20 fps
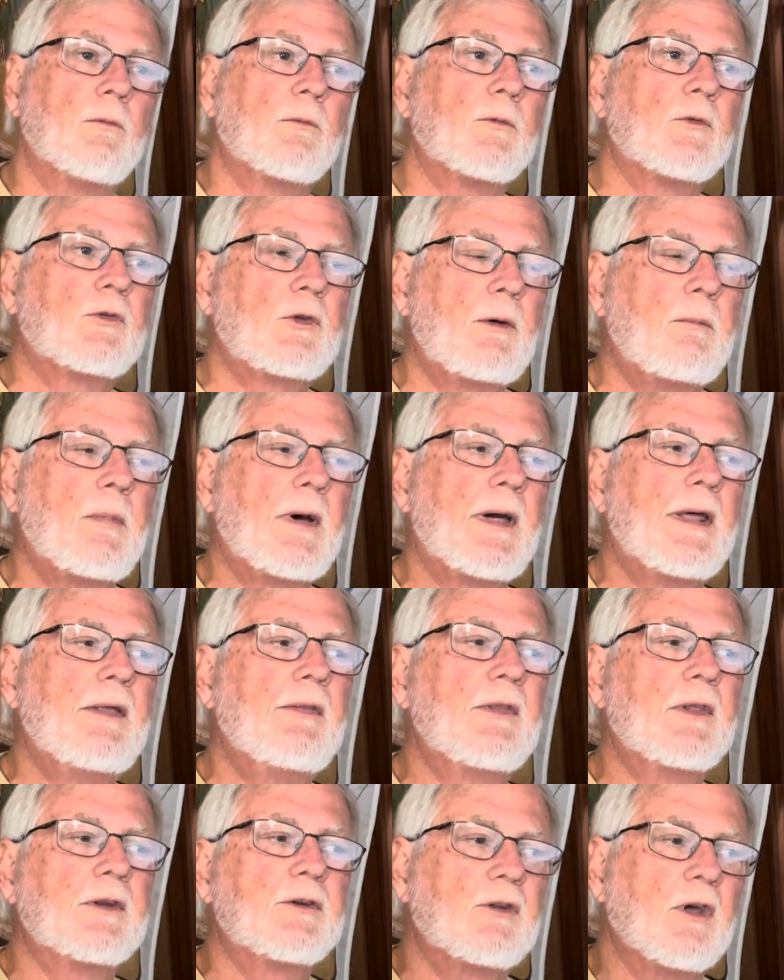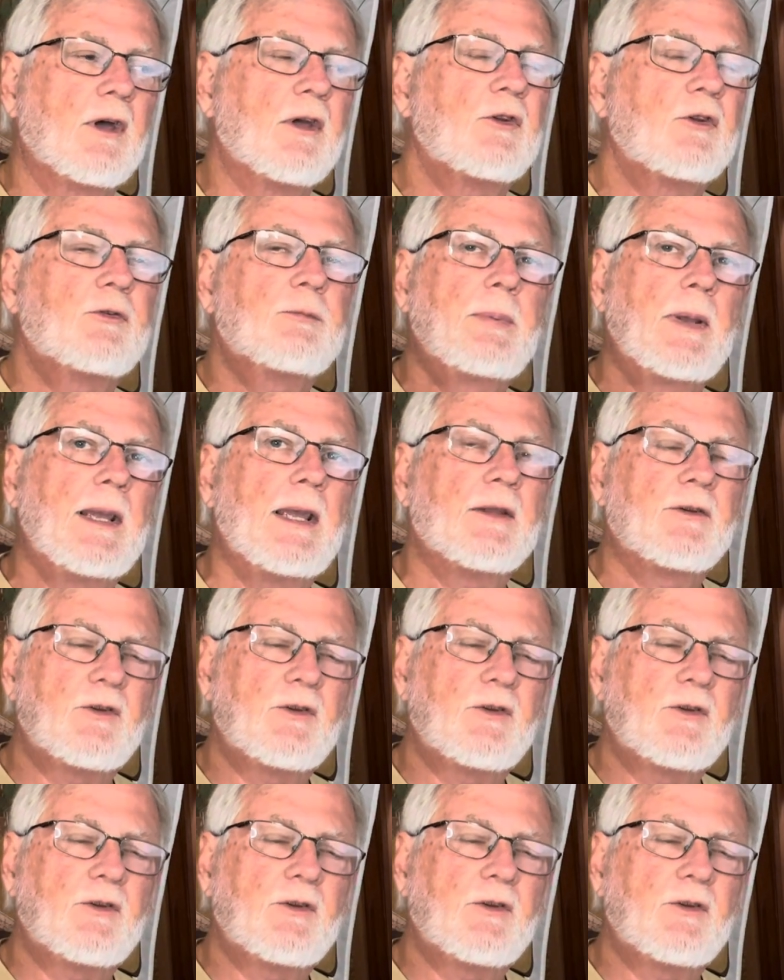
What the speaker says: somebody that does pay